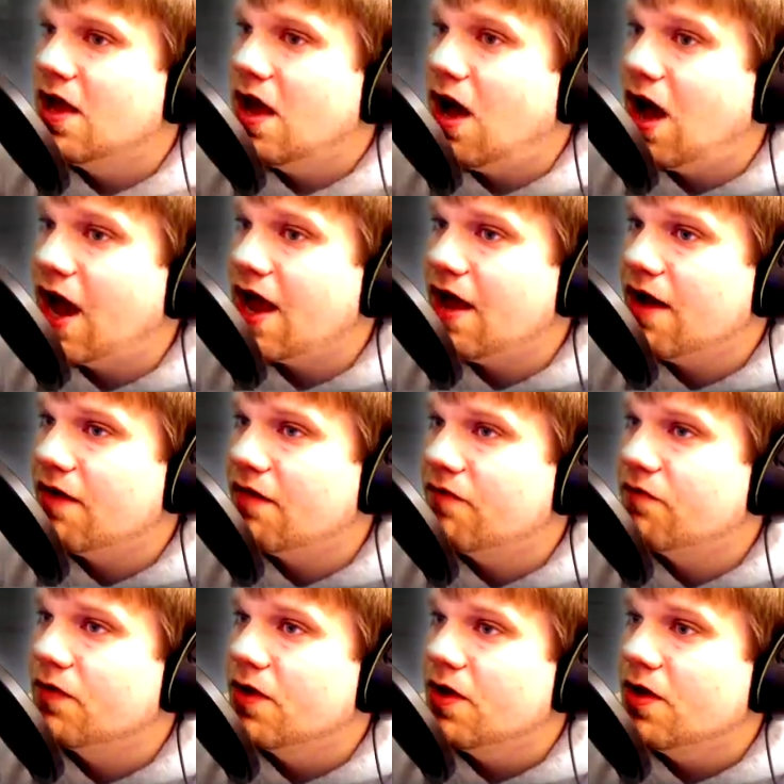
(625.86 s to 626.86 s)
I
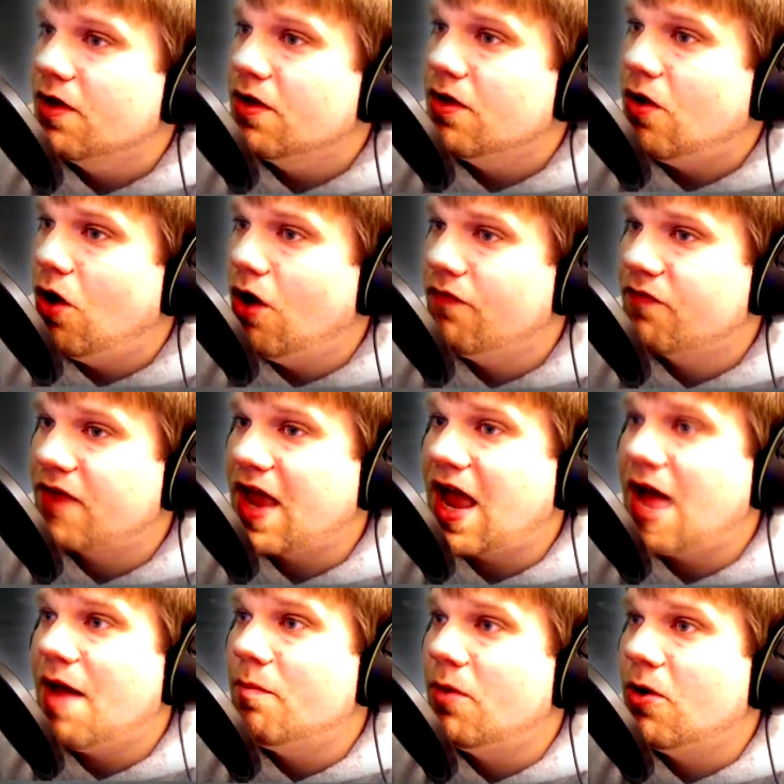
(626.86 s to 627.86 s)
have, off
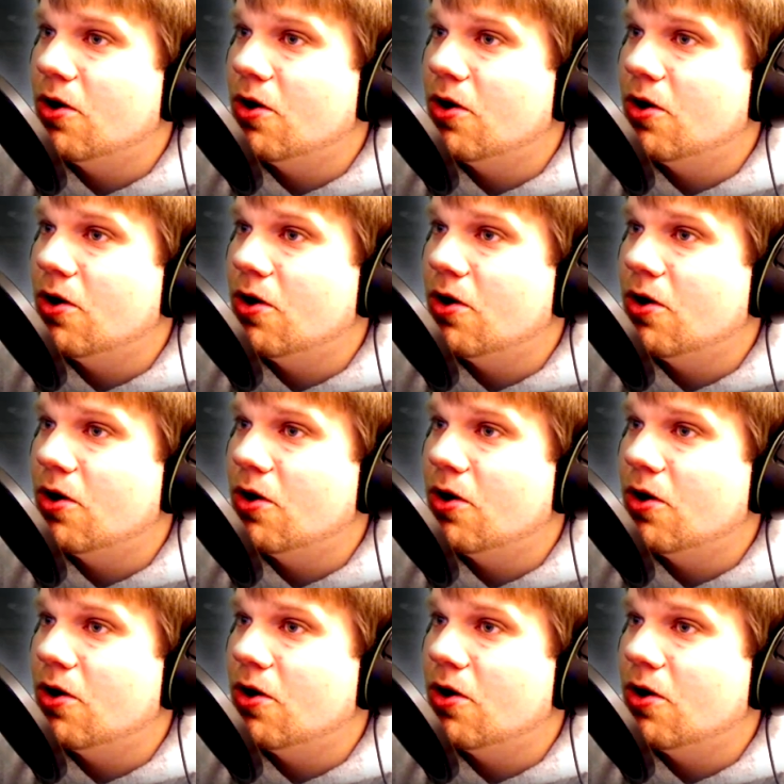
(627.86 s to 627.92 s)
camera,